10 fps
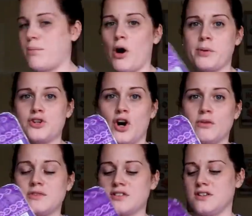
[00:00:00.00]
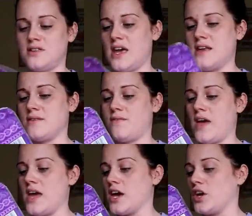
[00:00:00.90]
poppadoms because these are
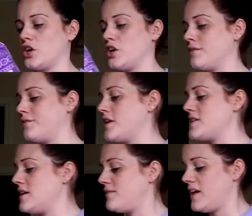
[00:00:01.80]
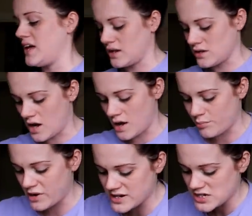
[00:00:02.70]
vegan. I couldn't find any vegan naan
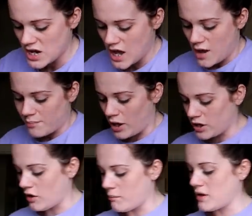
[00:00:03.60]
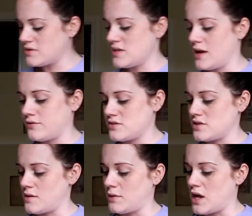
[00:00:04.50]
bread. But I got myself
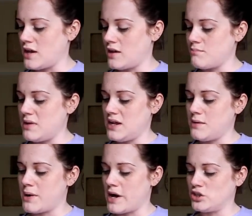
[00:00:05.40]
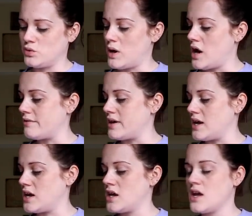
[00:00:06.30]
some like mini
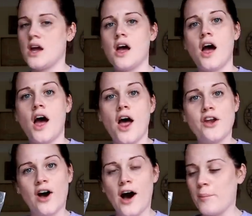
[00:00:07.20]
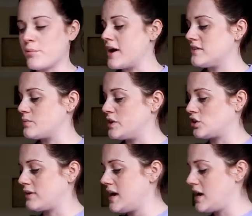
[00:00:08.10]
pashwari naan breads, which
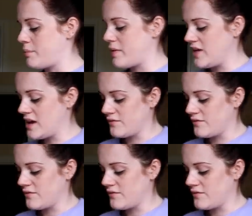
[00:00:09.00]
I'll heat up in the